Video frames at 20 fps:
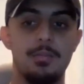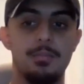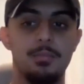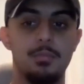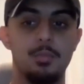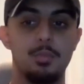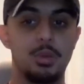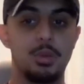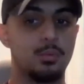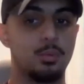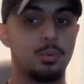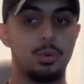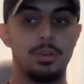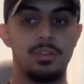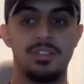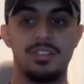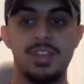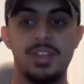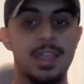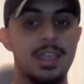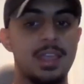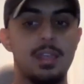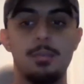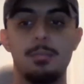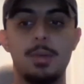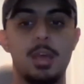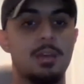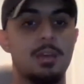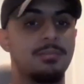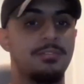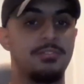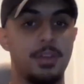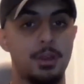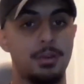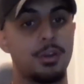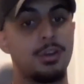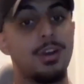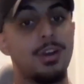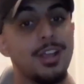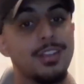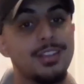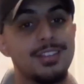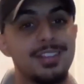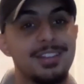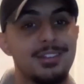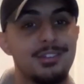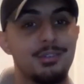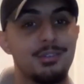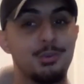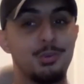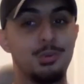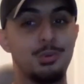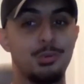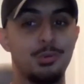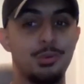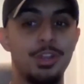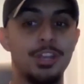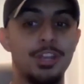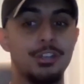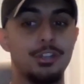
which would set him up very nicely to,